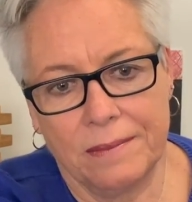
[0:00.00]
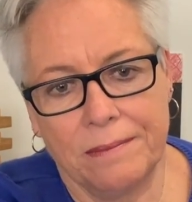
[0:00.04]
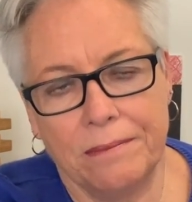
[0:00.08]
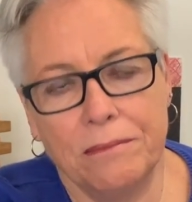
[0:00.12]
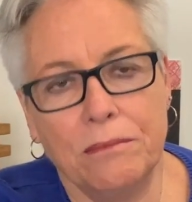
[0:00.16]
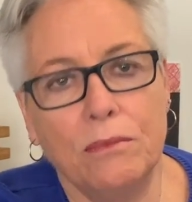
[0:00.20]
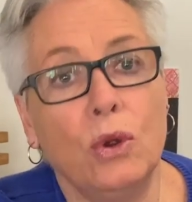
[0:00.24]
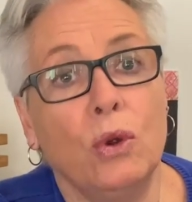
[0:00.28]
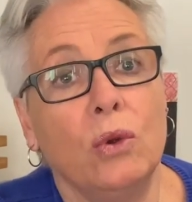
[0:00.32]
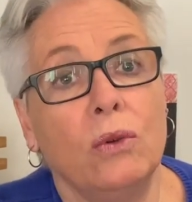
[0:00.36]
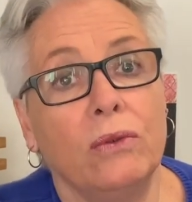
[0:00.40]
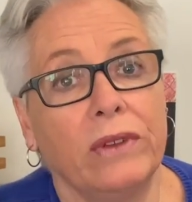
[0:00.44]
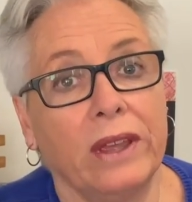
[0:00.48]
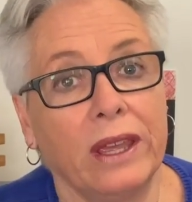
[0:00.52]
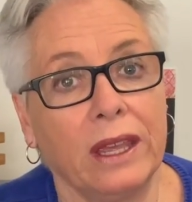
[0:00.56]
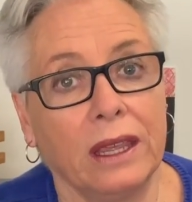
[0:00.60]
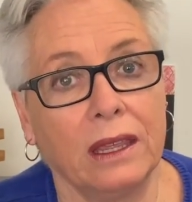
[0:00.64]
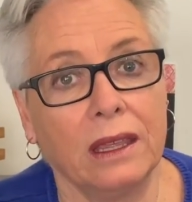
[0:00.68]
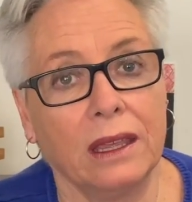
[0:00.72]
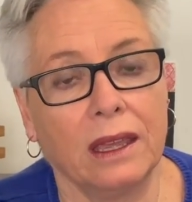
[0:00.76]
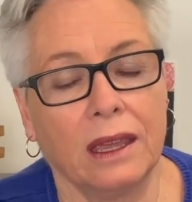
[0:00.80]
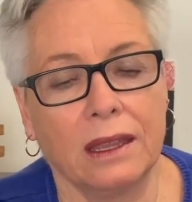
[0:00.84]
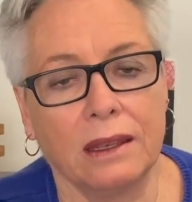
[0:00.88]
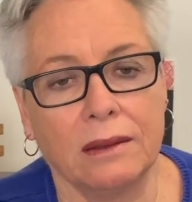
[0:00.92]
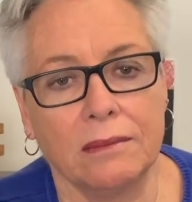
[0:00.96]

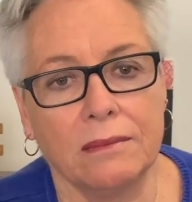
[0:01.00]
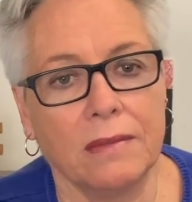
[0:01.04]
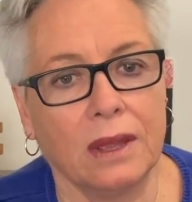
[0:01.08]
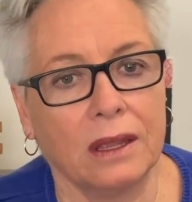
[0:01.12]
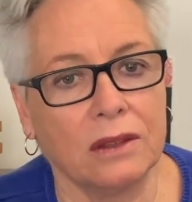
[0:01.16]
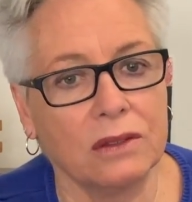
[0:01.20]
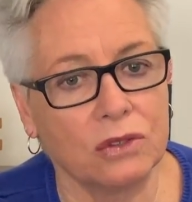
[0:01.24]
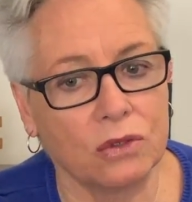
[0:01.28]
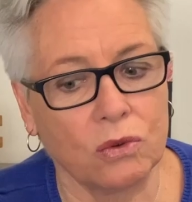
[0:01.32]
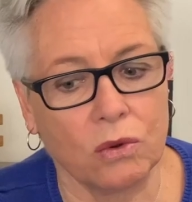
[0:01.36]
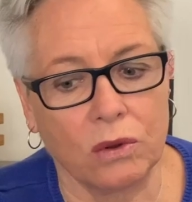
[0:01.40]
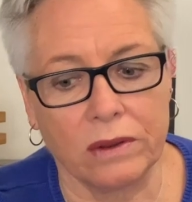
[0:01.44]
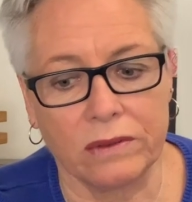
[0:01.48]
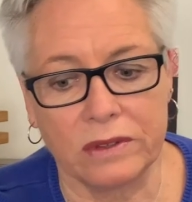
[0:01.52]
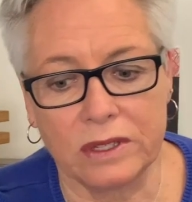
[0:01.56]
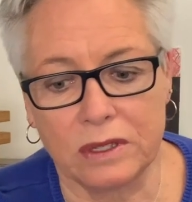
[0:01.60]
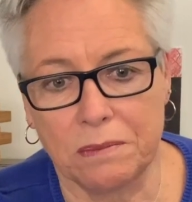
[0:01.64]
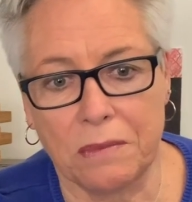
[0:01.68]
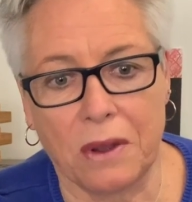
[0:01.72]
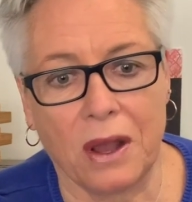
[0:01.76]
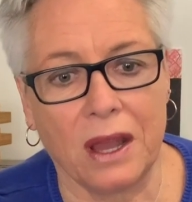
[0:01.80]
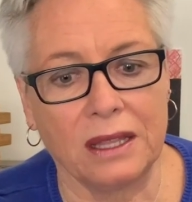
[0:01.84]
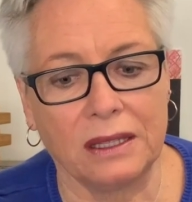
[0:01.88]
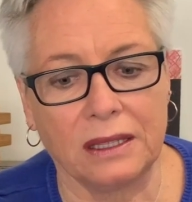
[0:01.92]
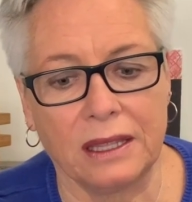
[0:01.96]
moving and sort of
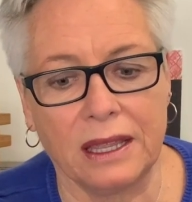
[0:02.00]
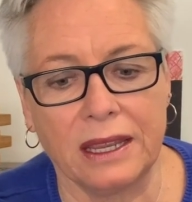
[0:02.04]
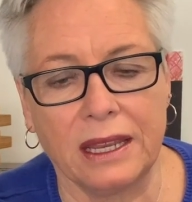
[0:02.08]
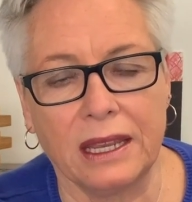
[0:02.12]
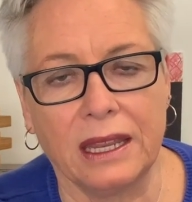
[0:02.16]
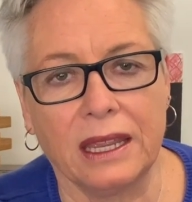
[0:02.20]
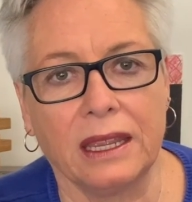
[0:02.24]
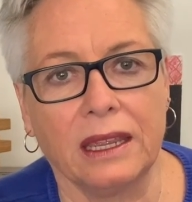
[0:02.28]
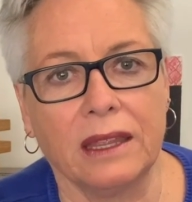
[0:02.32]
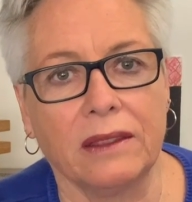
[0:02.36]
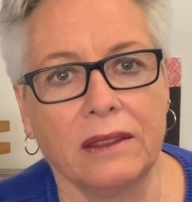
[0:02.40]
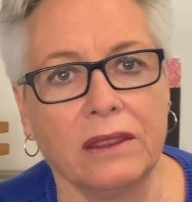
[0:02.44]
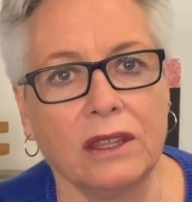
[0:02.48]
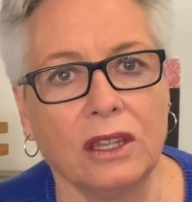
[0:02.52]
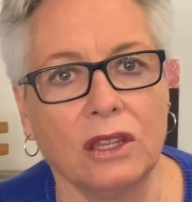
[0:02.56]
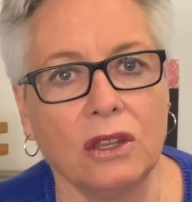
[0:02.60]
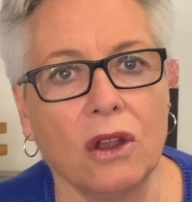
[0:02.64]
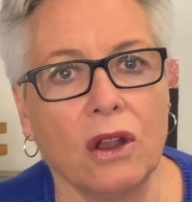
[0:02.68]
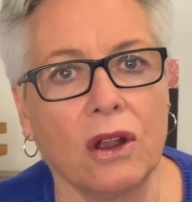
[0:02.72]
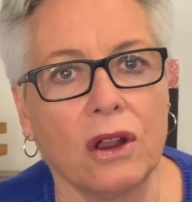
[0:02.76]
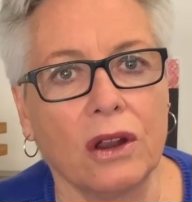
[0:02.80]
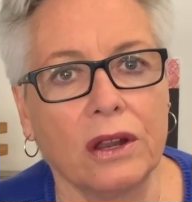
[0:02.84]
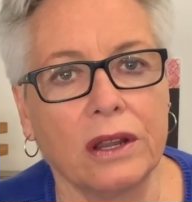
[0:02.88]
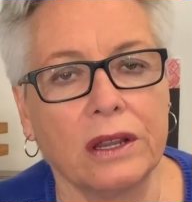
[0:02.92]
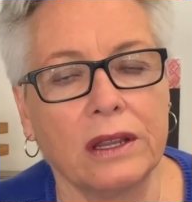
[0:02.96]
spotlighting in the
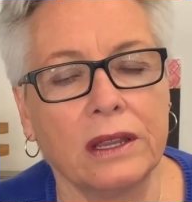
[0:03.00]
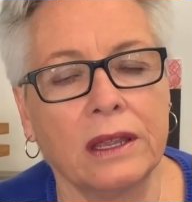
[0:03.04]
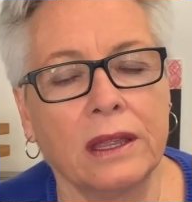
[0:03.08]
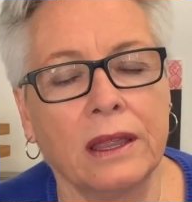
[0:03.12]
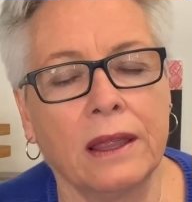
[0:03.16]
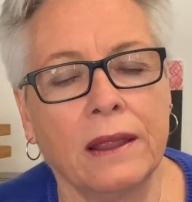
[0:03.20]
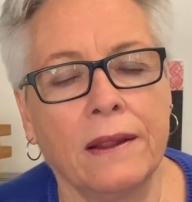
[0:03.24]
yard.